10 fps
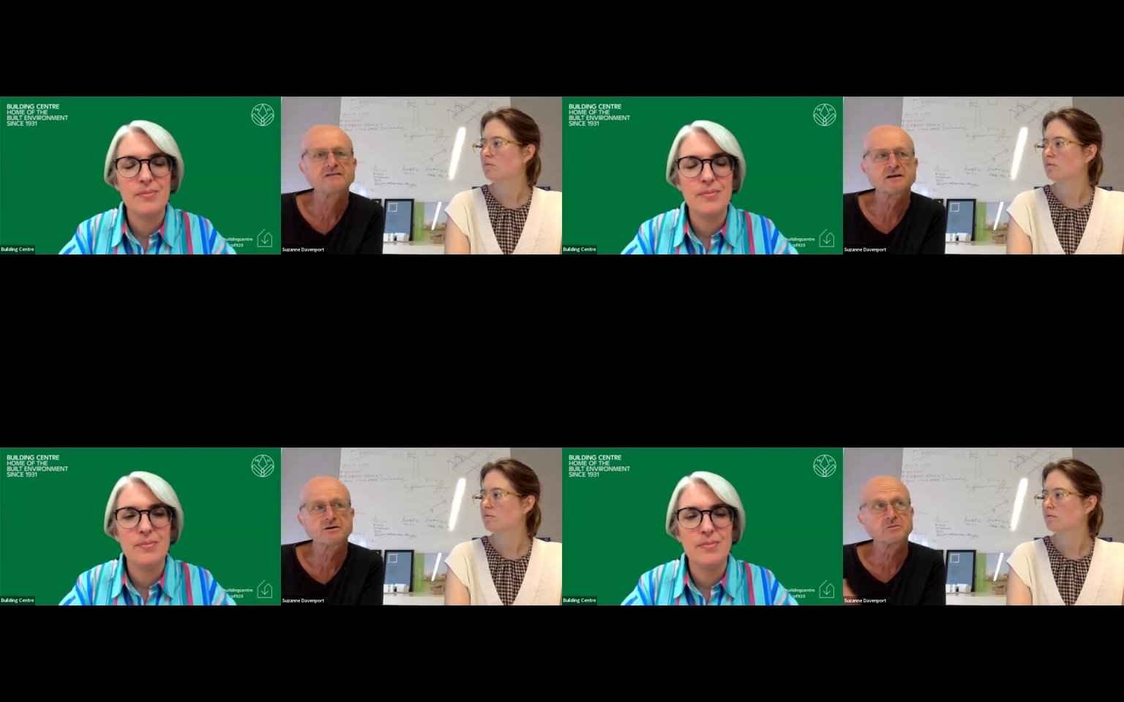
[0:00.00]

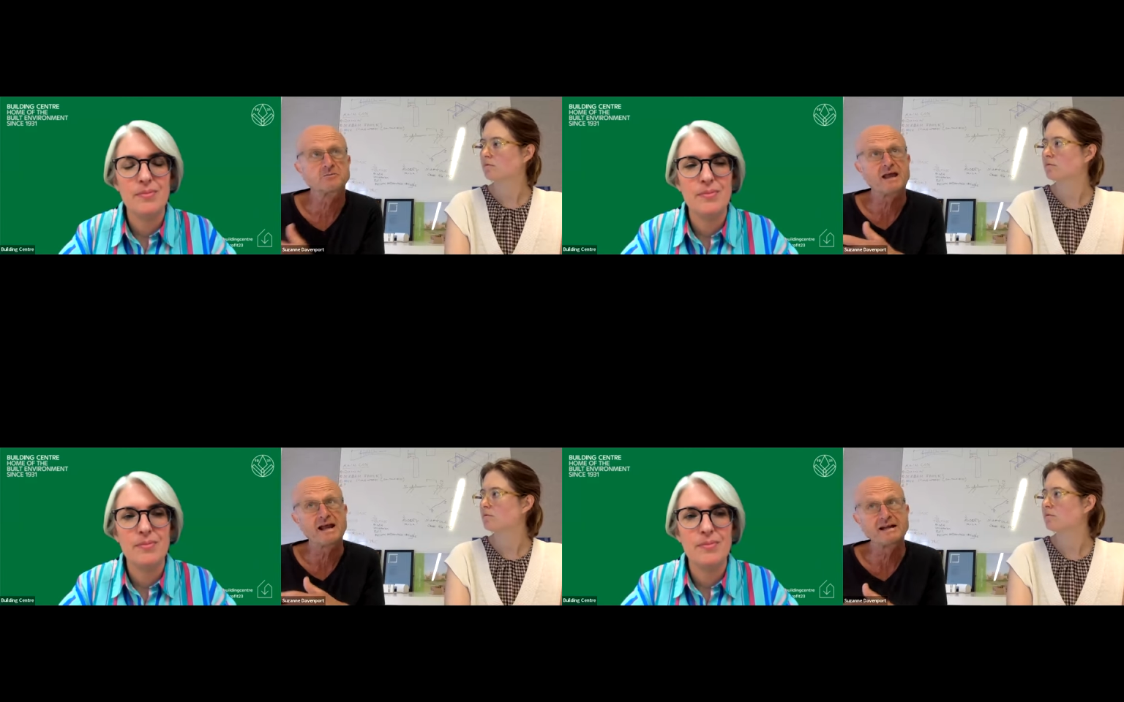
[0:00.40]
Speaker 1: so
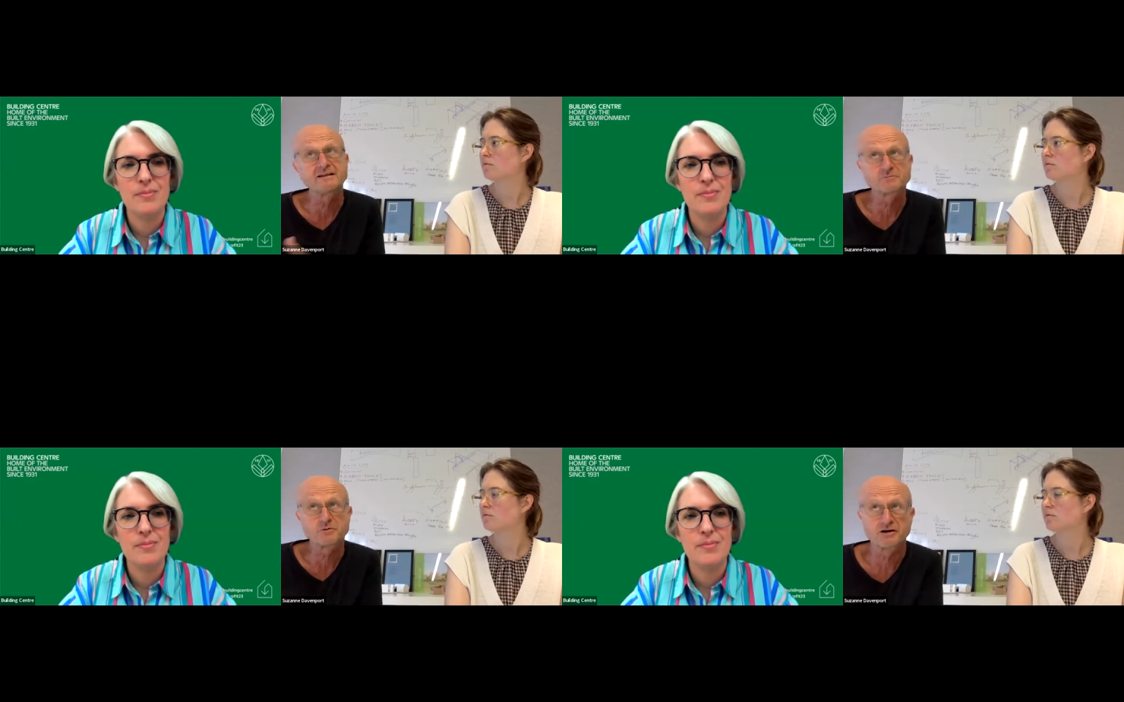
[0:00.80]

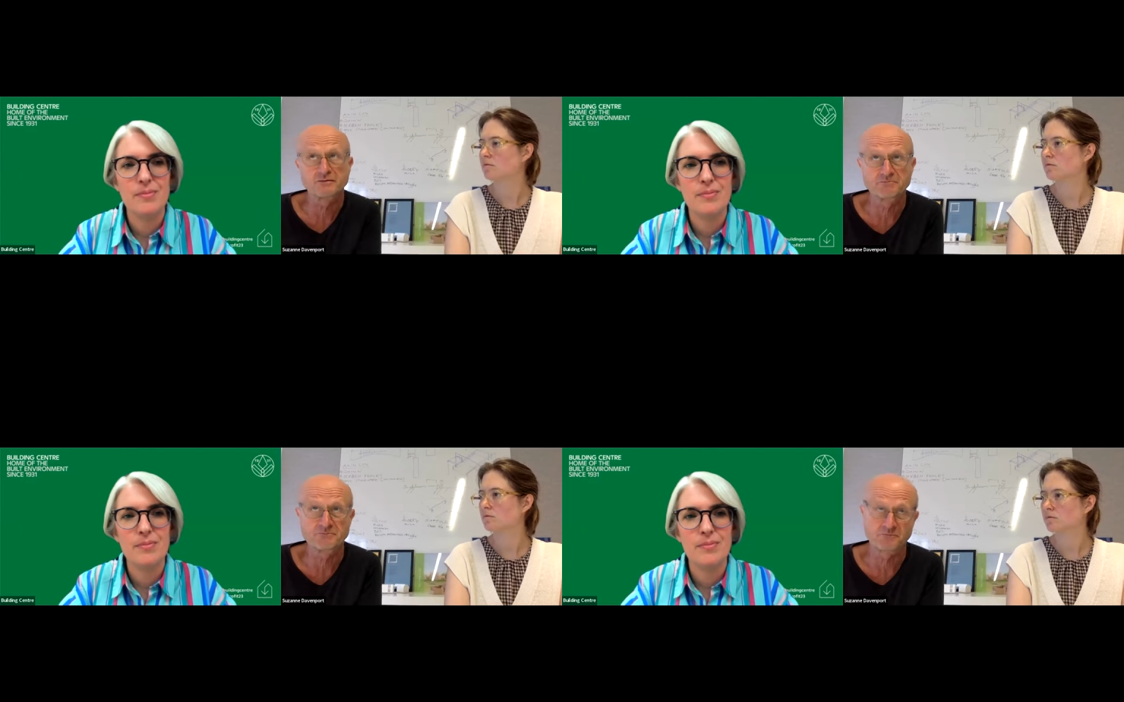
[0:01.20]
Energiesprong
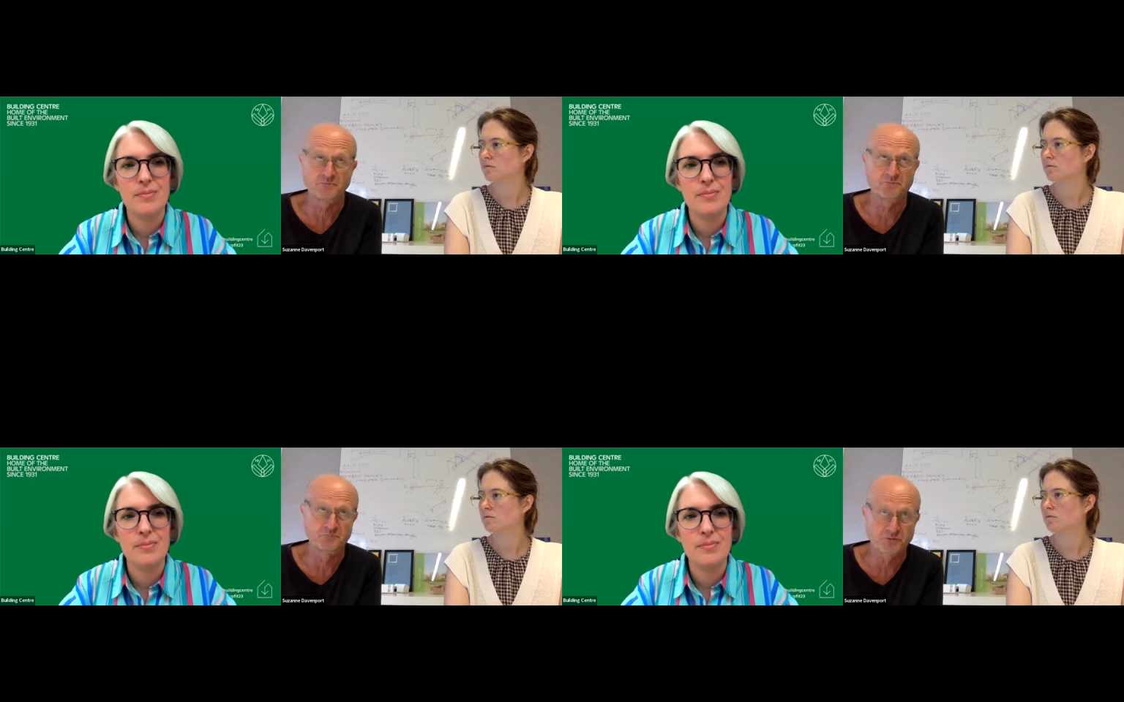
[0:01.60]
are
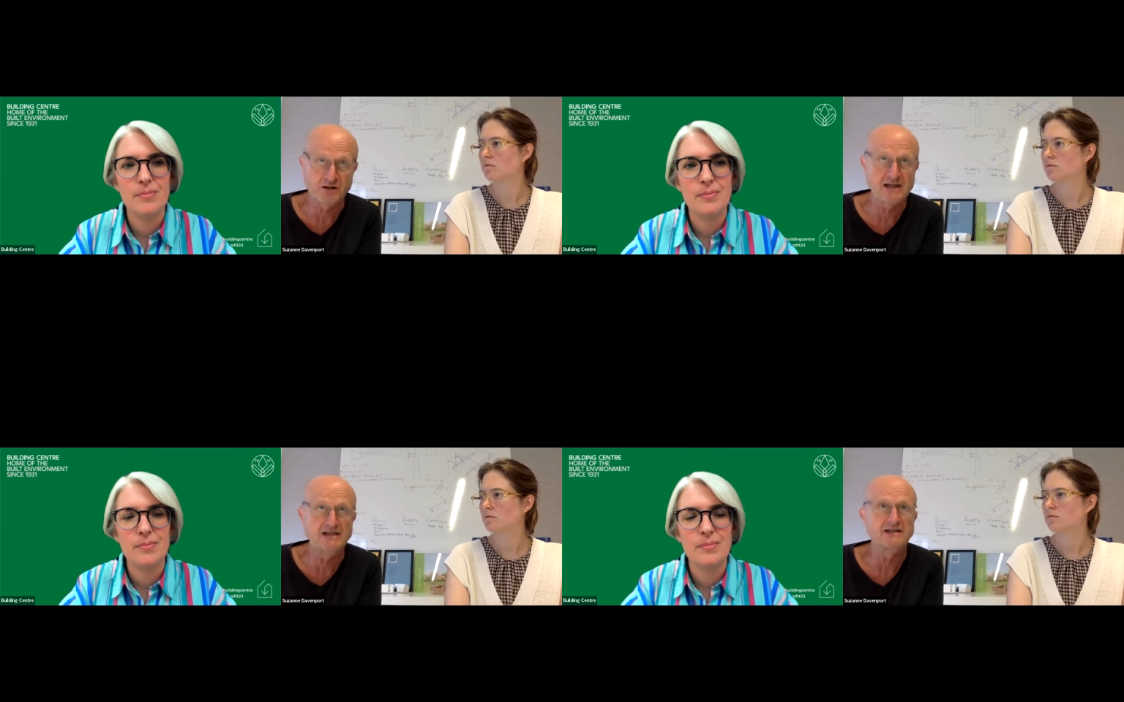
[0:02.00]

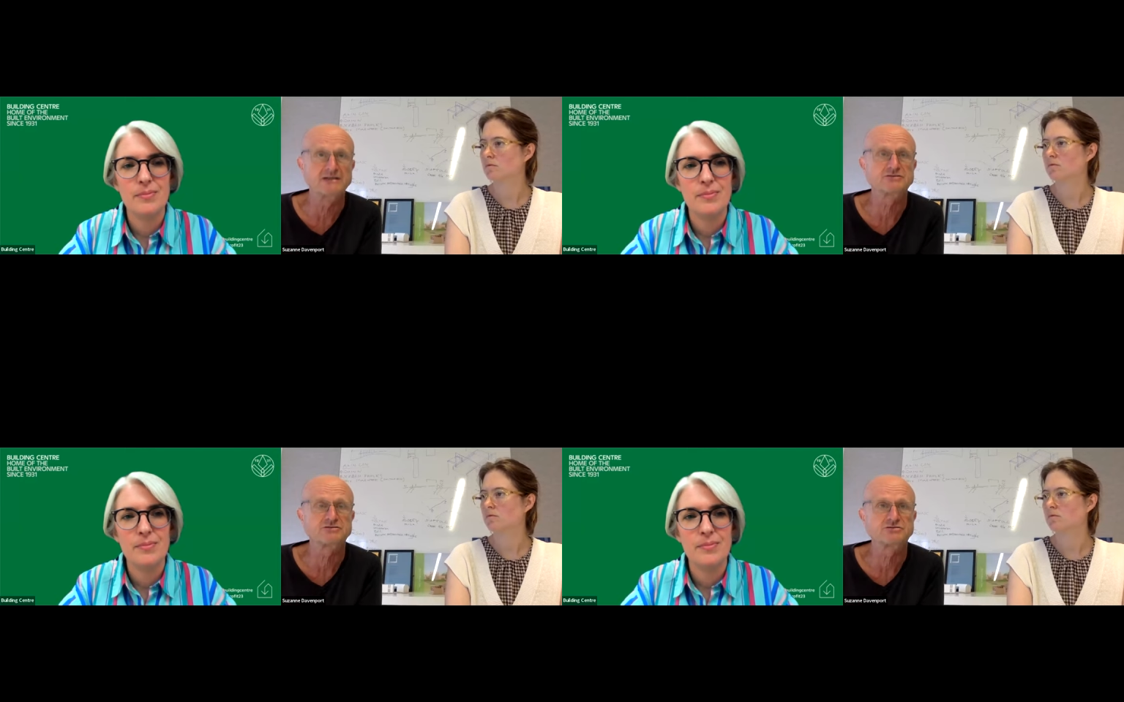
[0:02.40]
brilliant at